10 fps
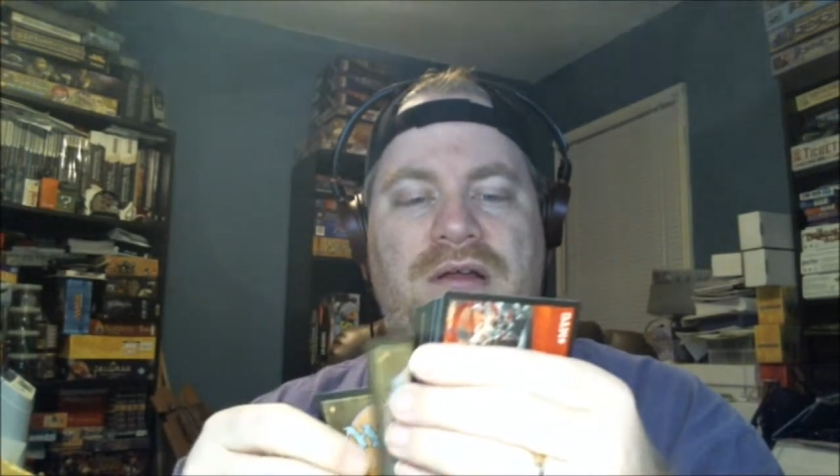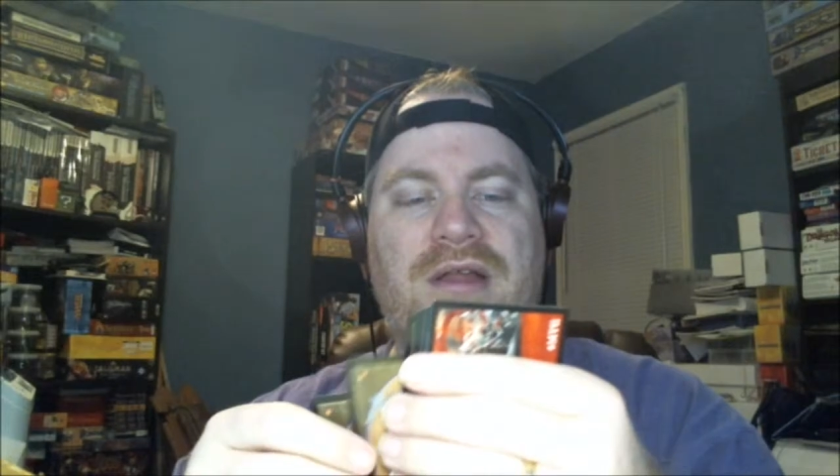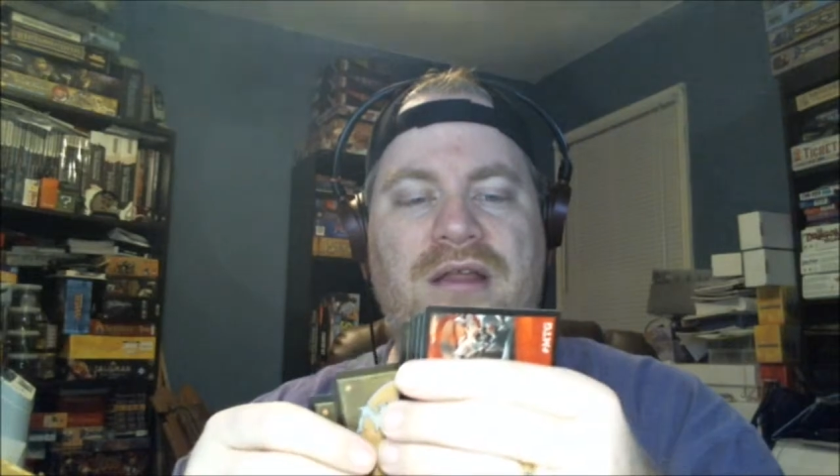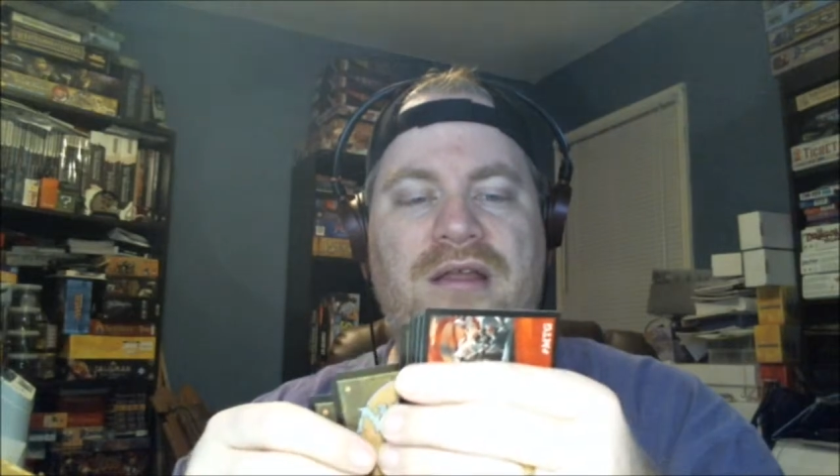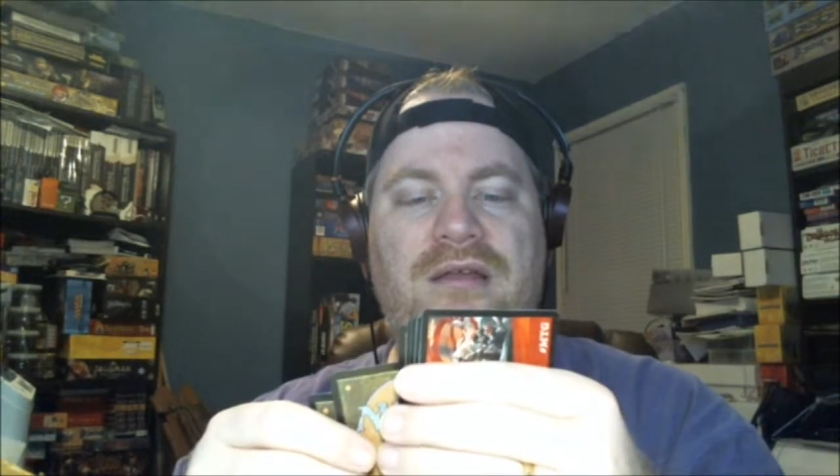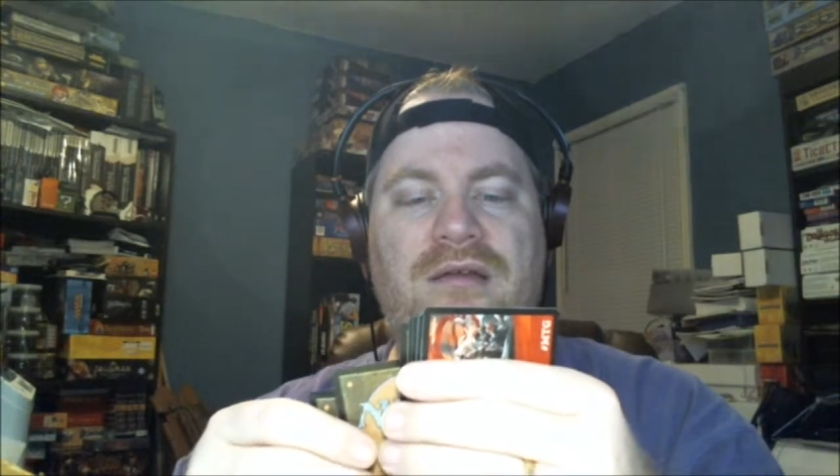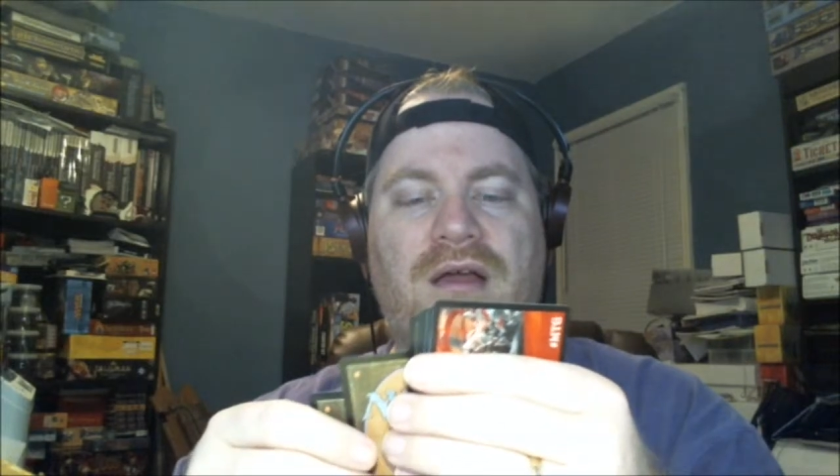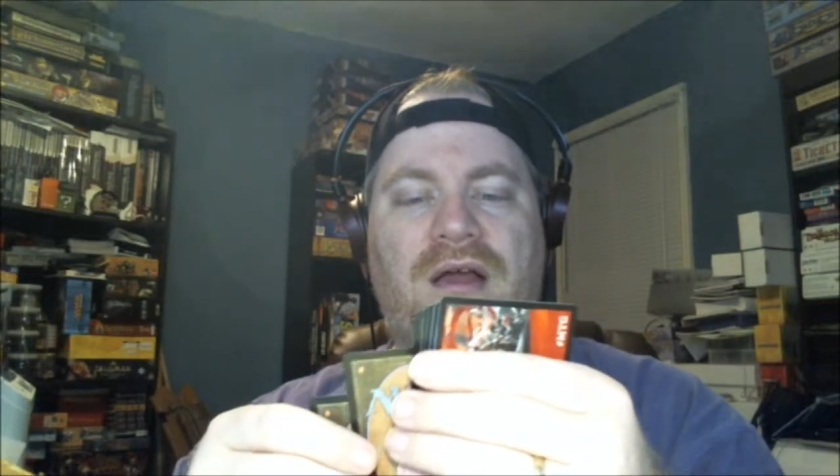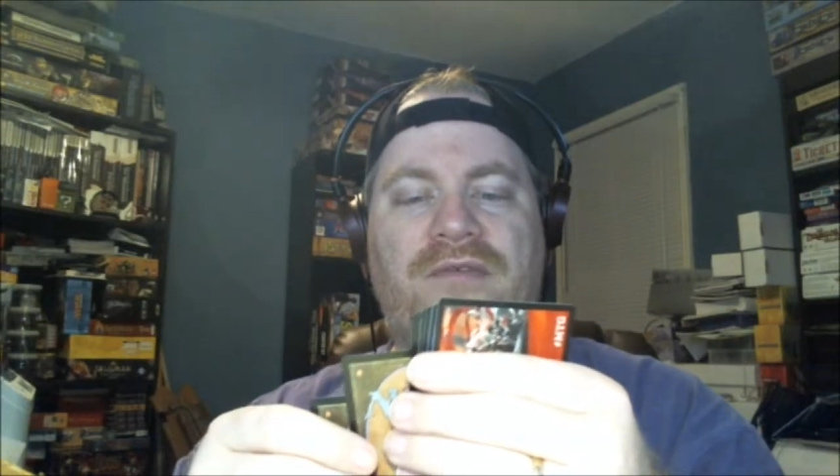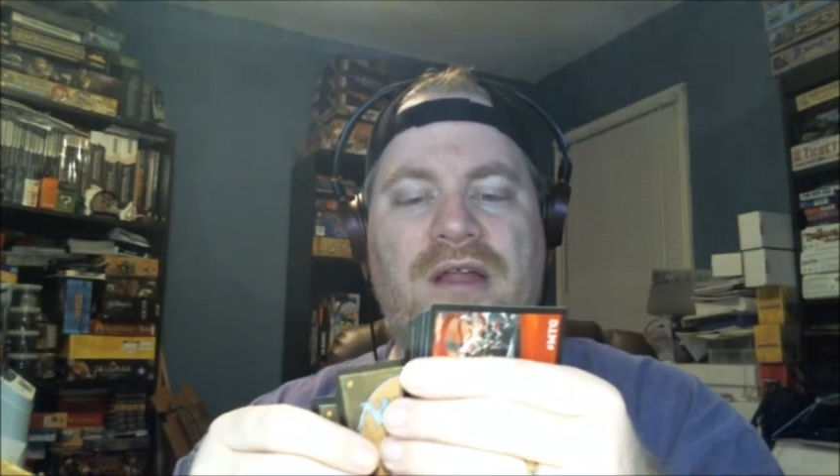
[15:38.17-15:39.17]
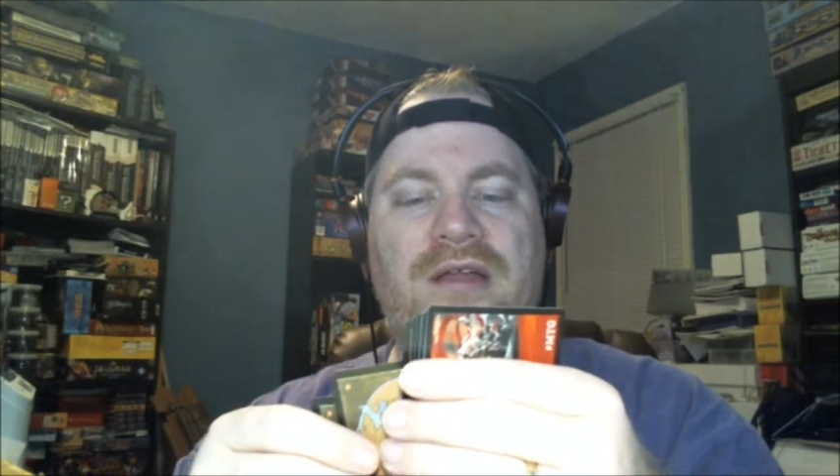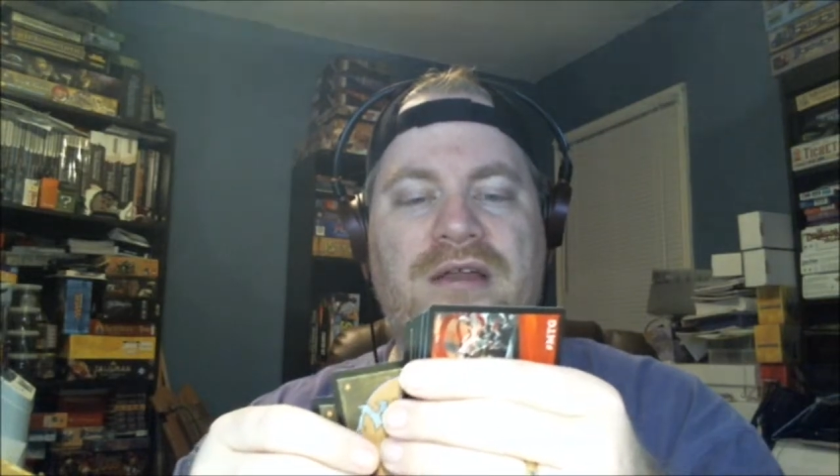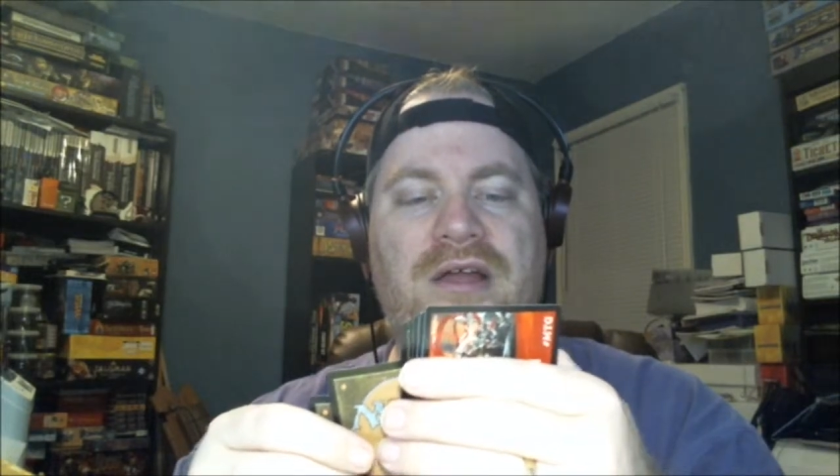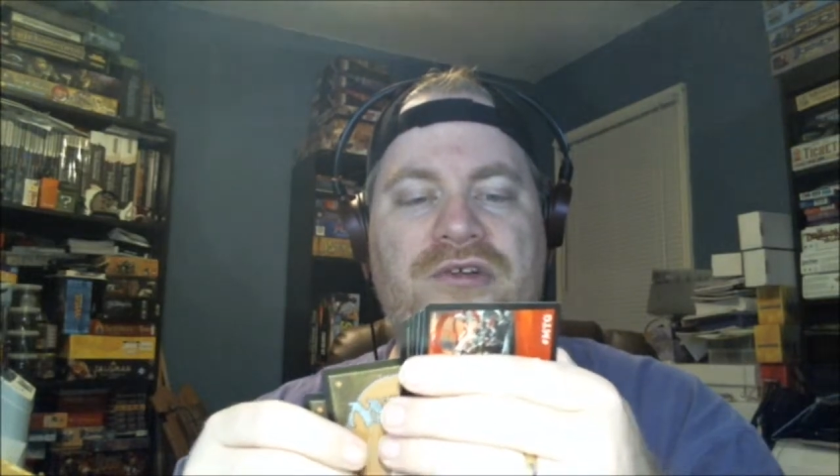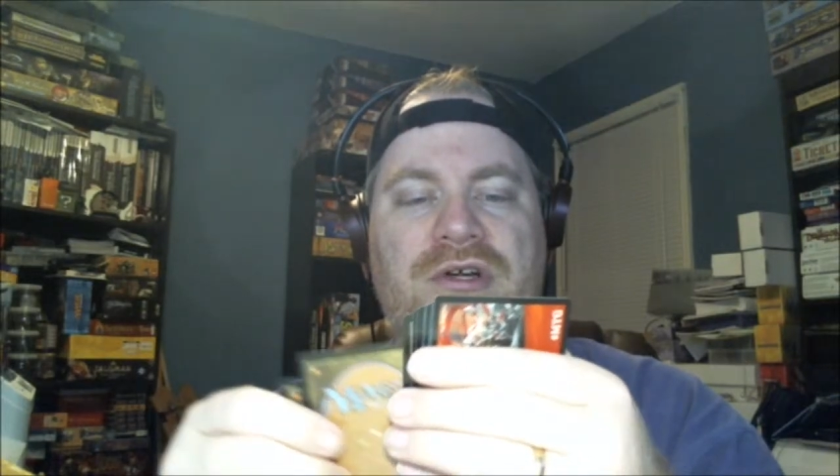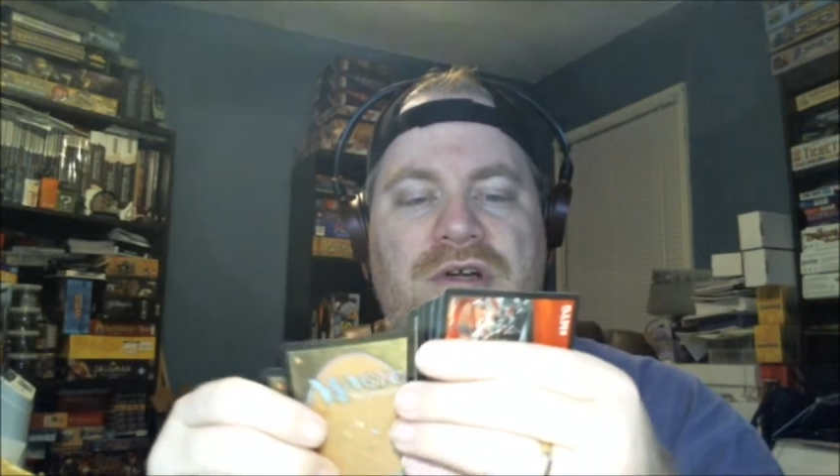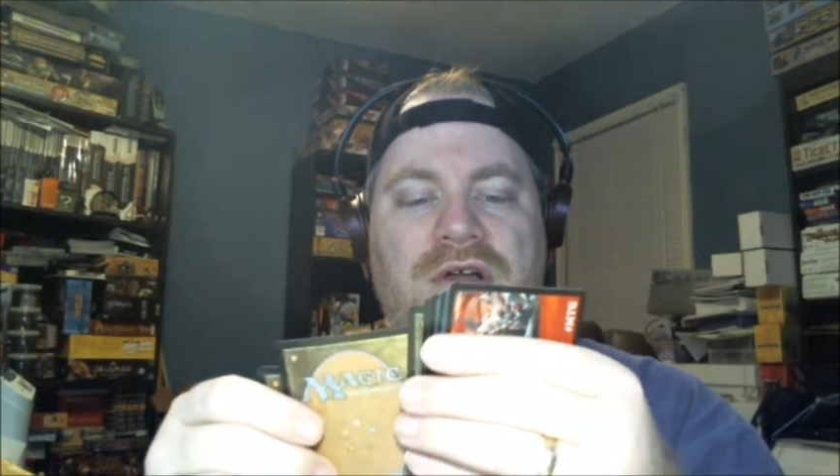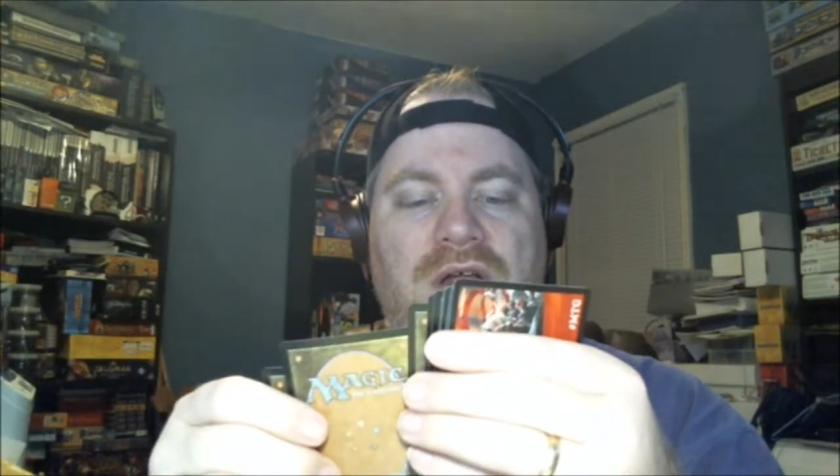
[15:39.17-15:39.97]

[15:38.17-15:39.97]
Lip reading: Valley Dasher,